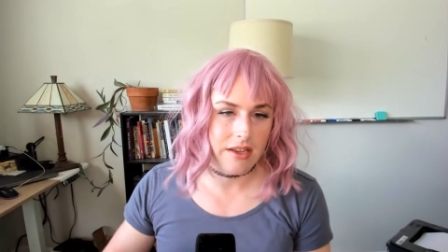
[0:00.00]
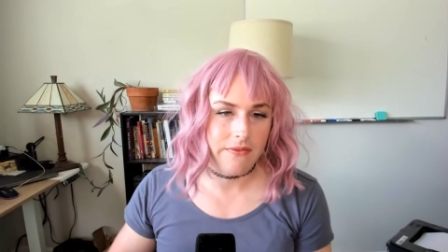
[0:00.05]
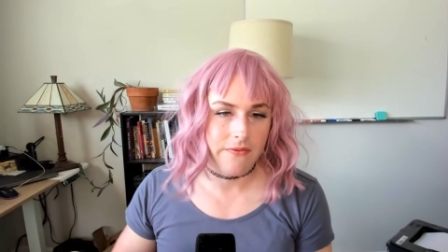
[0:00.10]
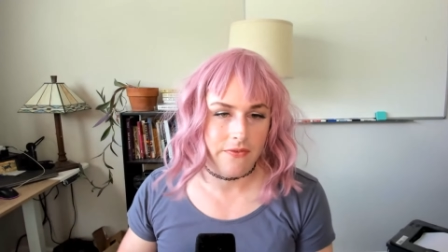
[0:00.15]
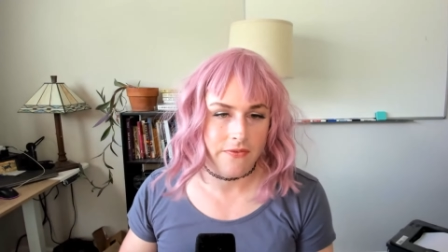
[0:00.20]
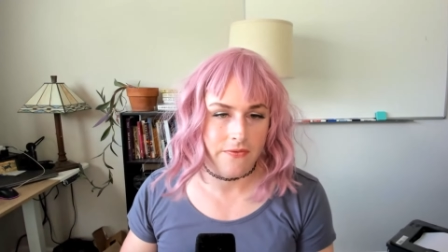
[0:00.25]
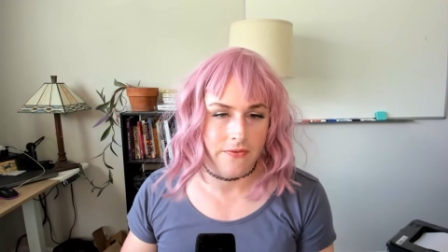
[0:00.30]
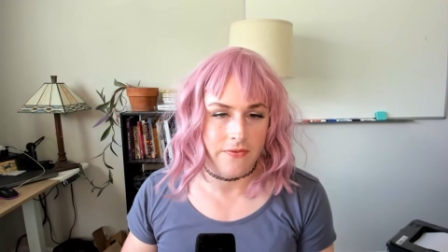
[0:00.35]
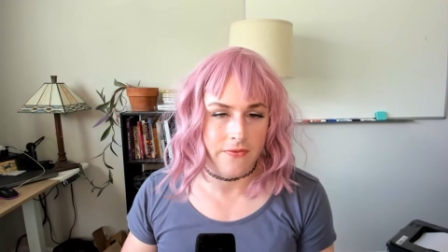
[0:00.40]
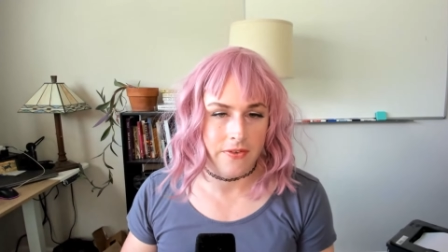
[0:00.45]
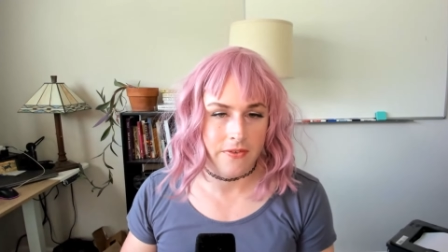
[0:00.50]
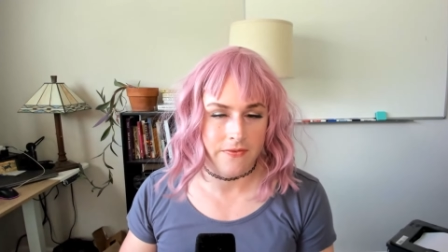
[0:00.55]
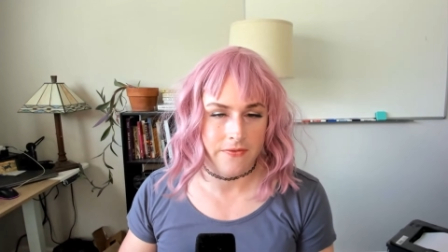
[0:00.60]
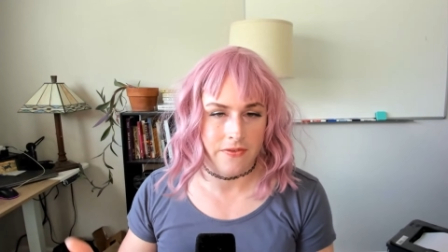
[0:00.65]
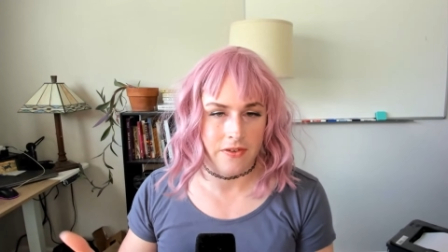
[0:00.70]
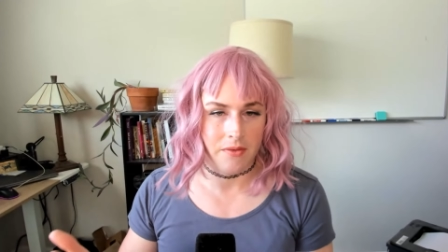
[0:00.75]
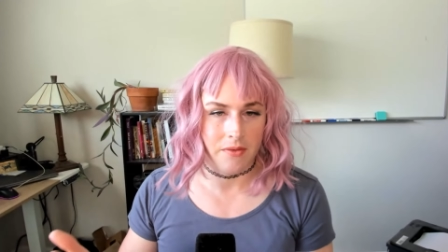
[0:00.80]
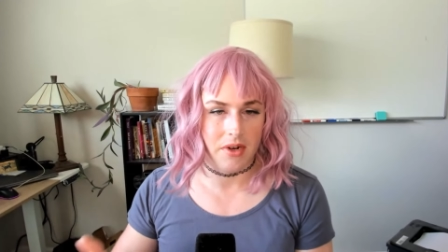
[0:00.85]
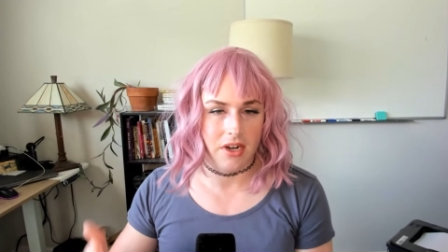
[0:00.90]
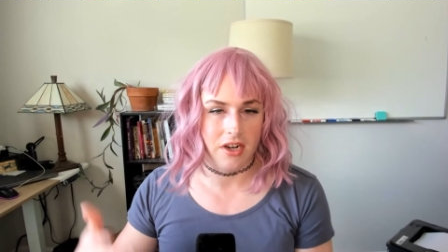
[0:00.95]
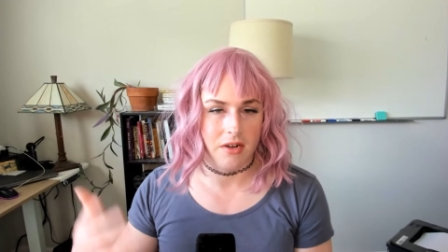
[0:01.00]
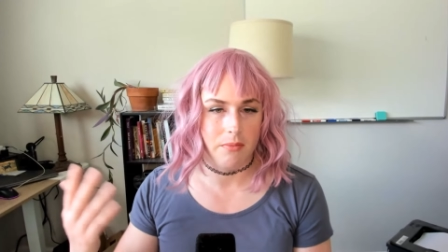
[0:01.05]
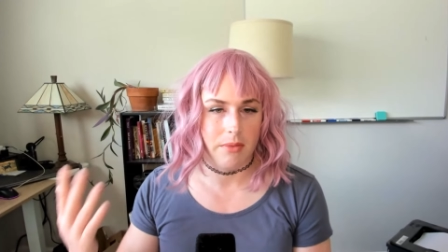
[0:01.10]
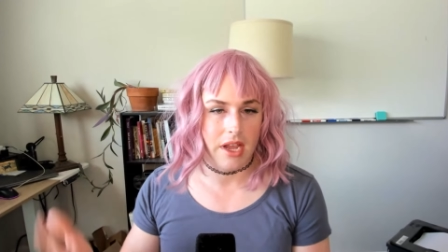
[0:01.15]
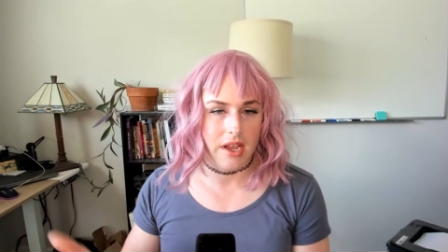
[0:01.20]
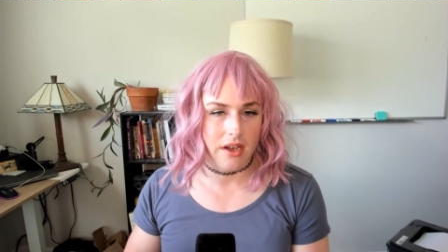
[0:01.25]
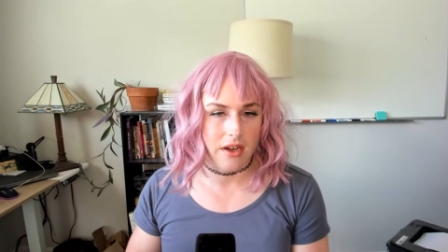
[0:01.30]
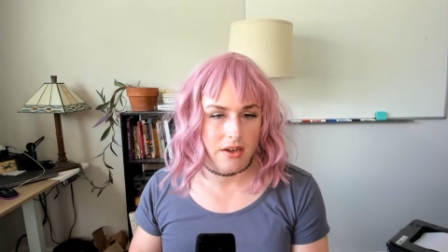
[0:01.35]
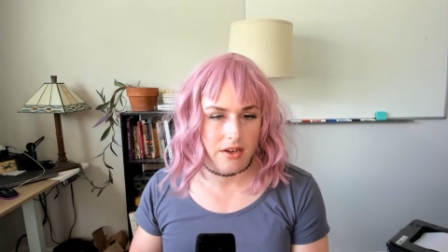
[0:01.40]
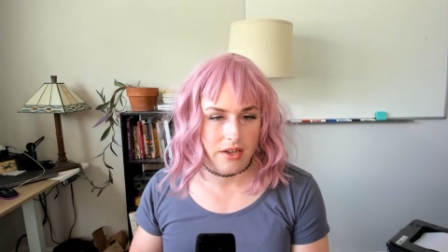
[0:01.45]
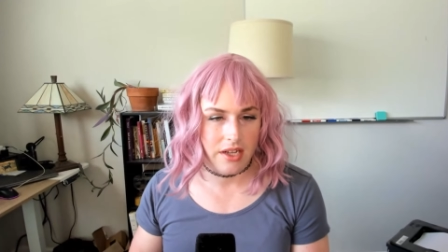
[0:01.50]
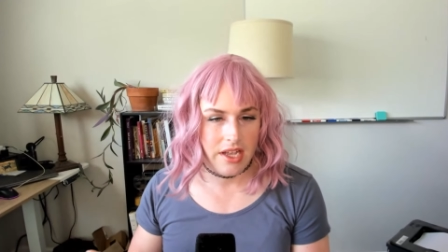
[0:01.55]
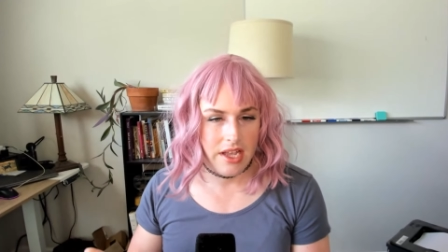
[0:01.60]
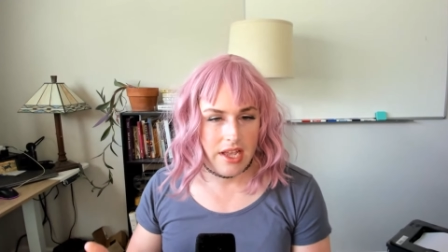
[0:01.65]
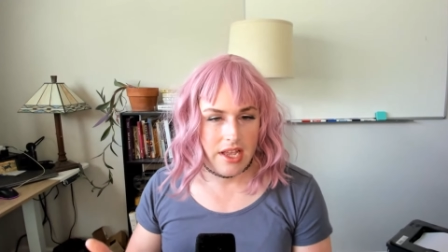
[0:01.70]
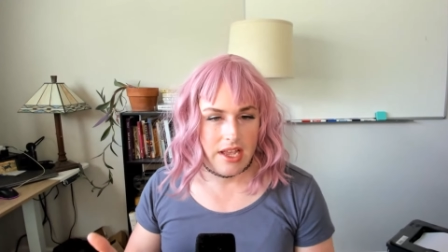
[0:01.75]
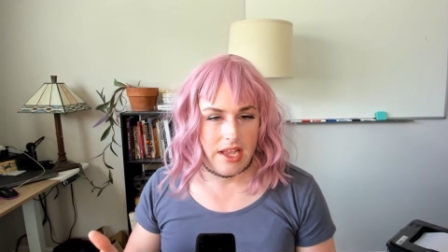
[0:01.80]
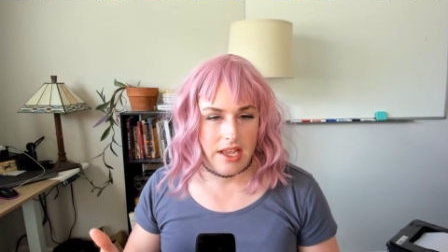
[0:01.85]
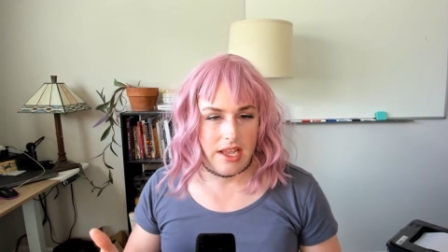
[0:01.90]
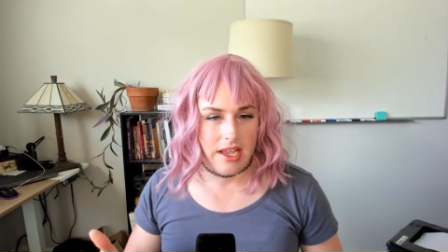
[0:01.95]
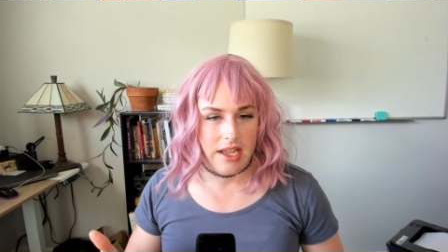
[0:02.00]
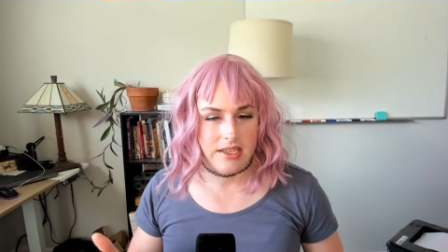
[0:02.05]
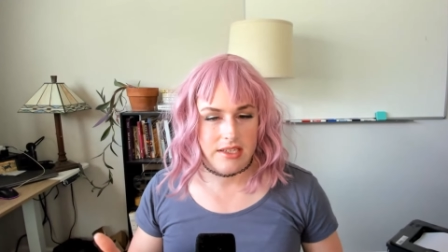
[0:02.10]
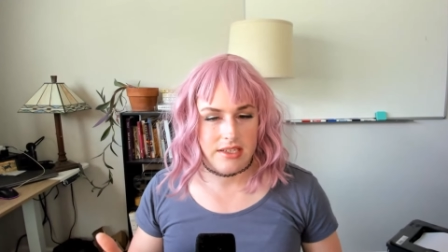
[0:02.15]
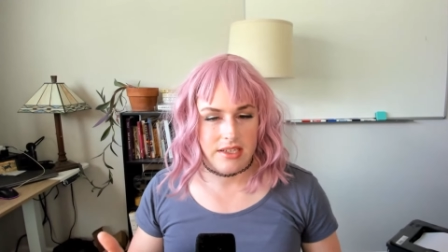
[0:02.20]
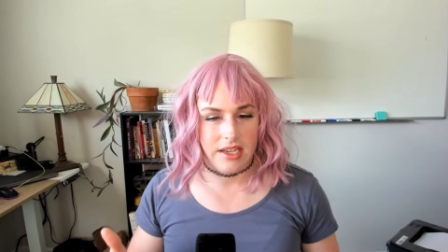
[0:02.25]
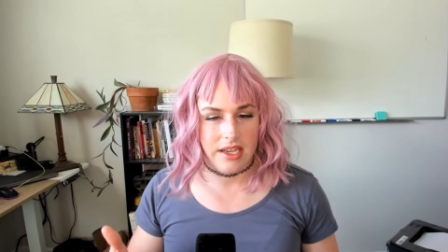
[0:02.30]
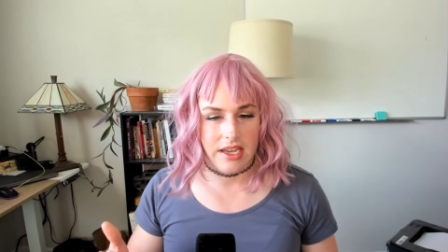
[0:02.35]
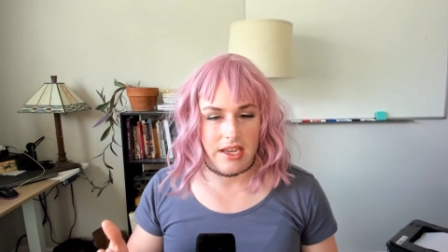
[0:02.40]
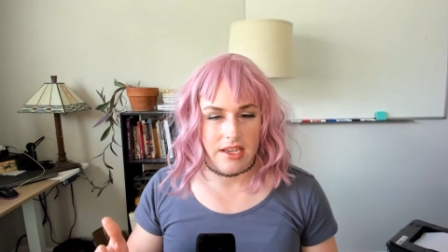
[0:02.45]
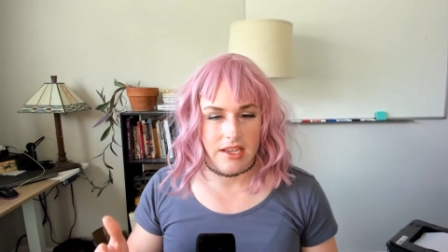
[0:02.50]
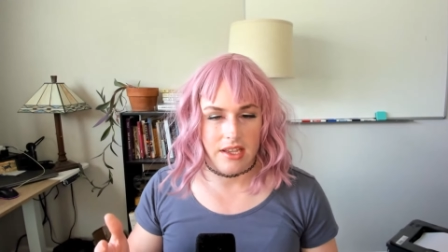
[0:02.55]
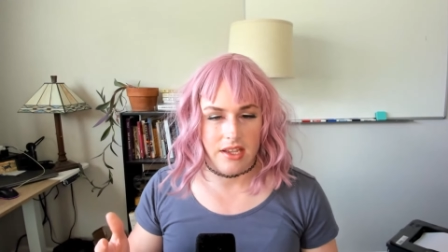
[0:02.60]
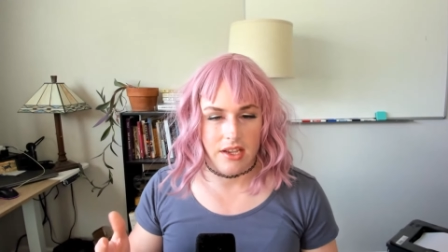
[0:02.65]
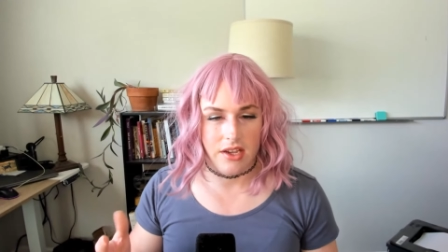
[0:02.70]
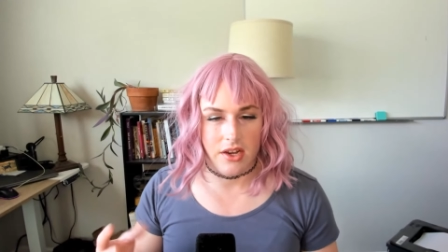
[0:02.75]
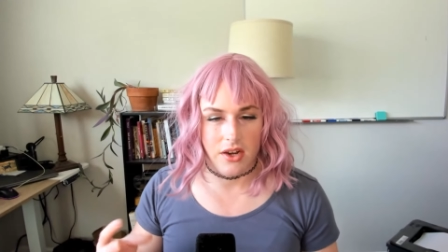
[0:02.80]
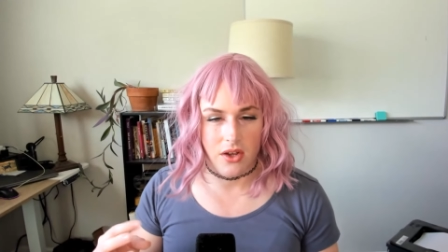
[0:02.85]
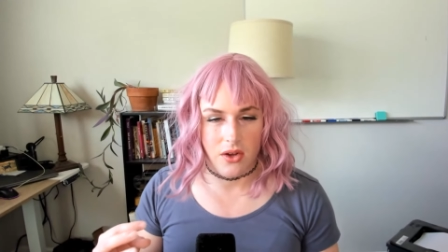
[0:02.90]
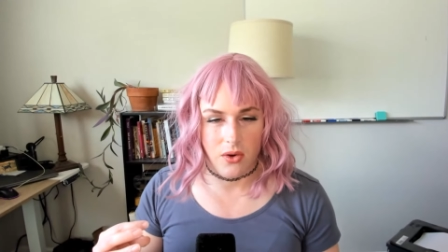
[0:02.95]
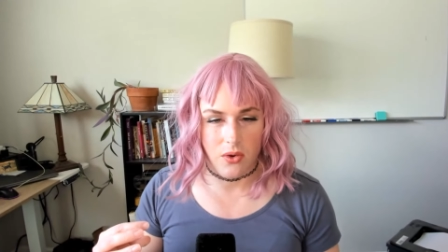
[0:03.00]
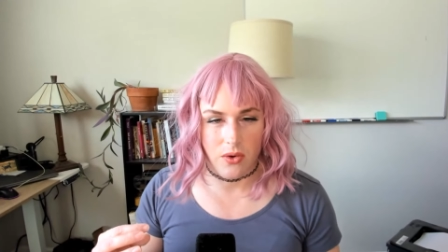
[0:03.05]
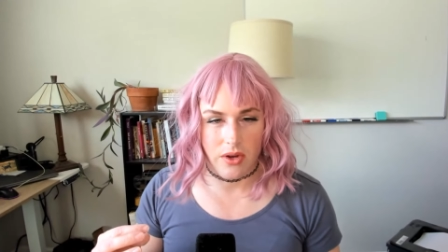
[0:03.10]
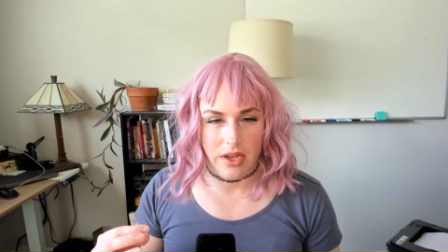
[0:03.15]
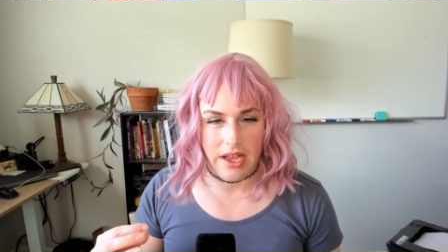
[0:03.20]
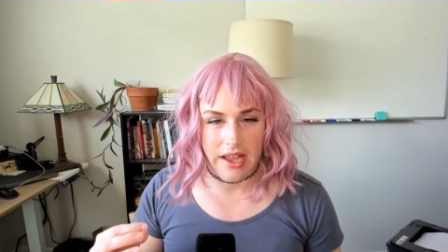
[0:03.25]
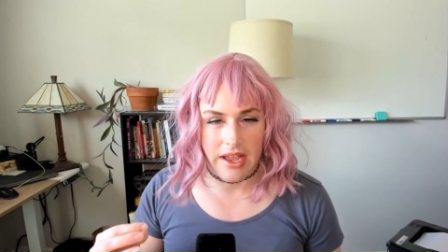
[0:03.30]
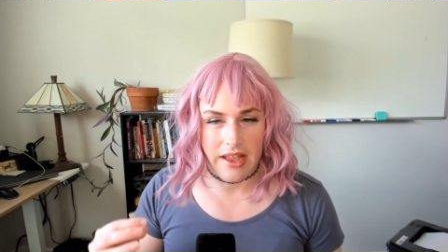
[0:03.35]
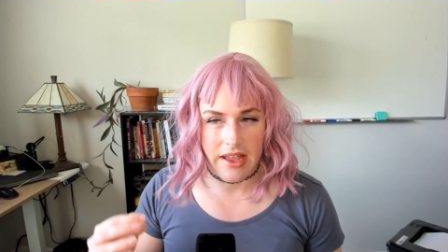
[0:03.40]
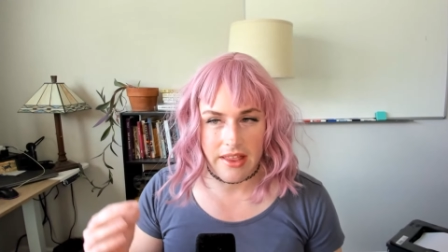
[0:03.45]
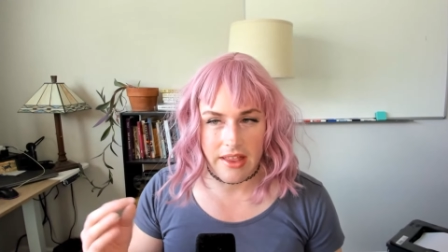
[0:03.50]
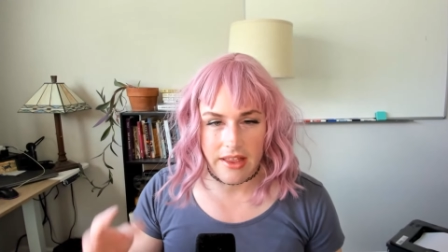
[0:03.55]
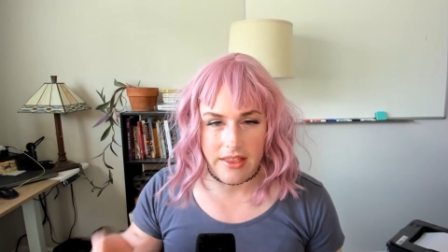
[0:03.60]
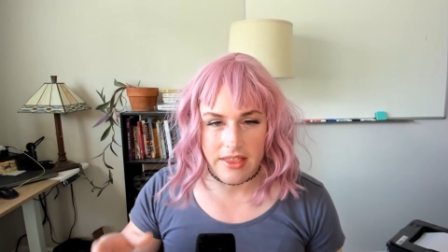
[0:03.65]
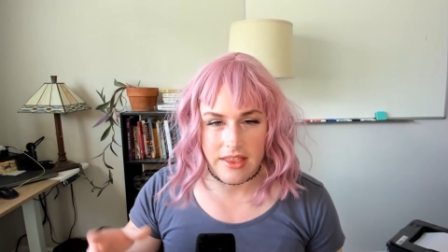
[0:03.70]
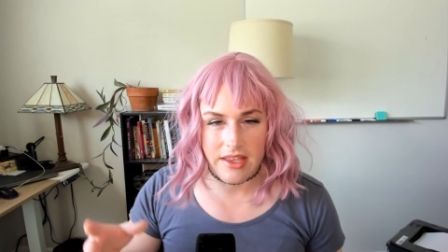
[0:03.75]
feminine male. It's like, I'm